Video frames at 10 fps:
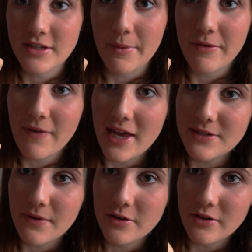So my
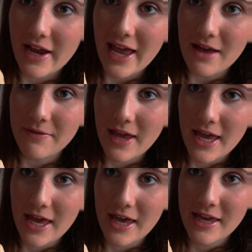first folder I have
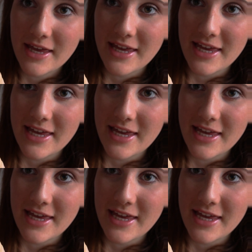here